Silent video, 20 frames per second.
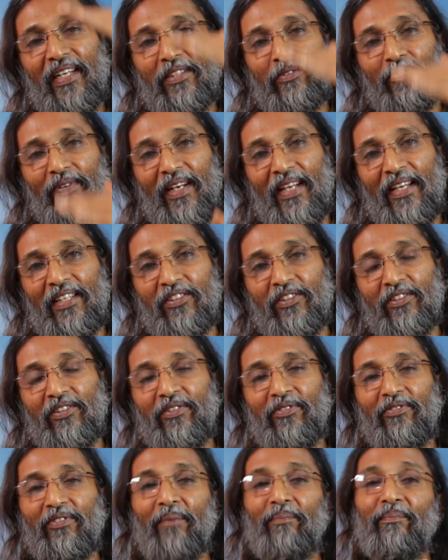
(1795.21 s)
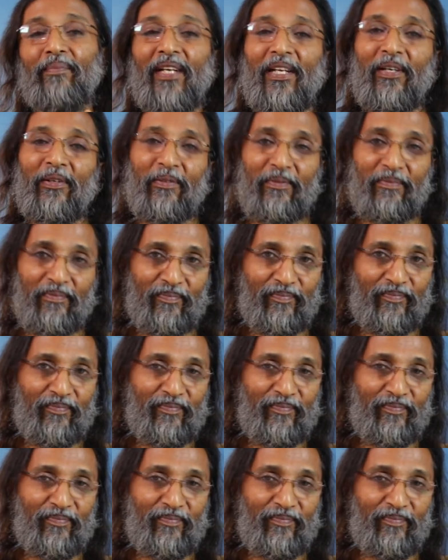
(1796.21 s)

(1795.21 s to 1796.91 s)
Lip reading: as well as from below.